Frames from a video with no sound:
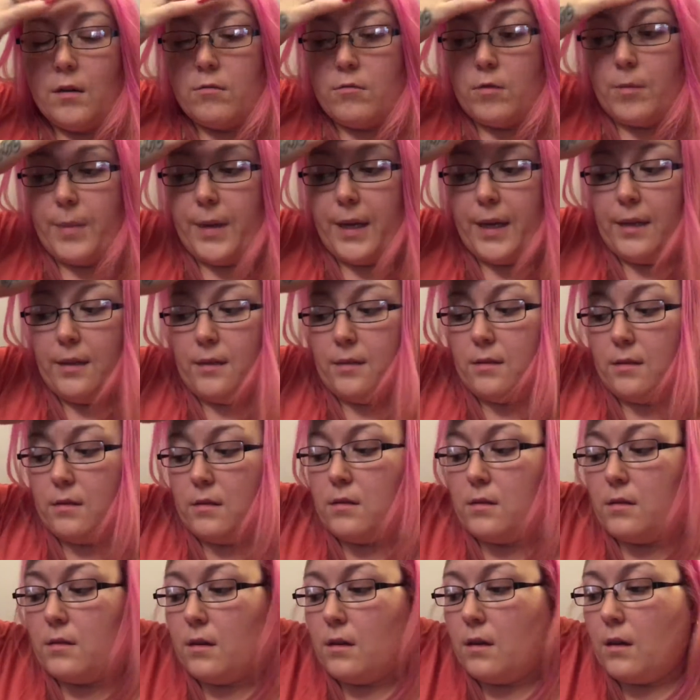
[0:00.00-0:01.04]

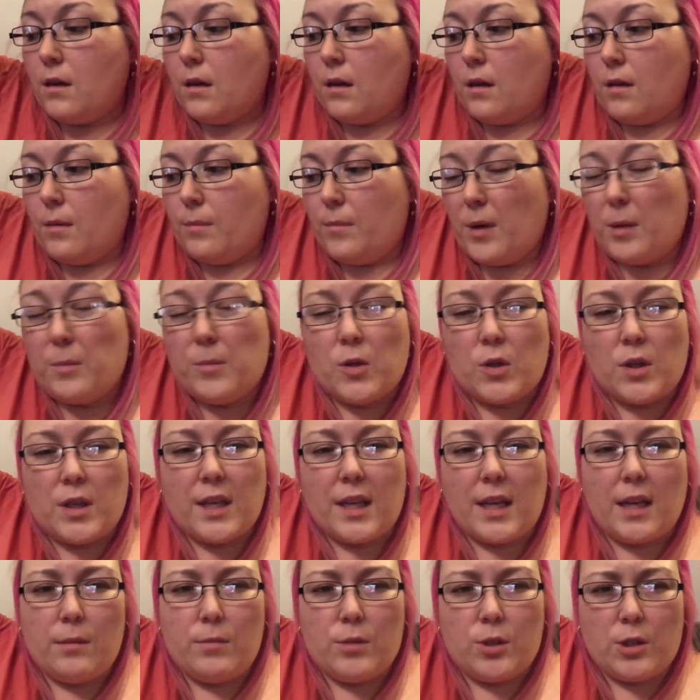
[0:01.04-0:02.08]
repeats, but I'm not going to
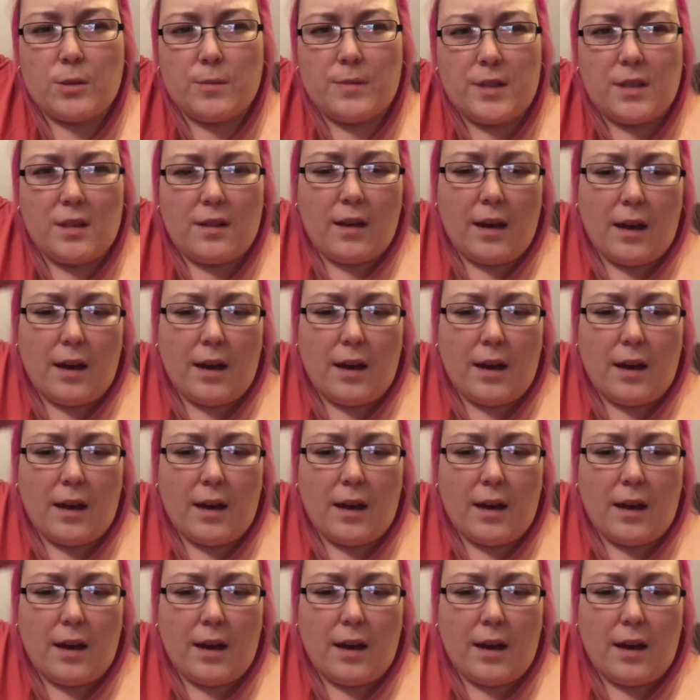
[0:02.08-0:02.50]
keep showing you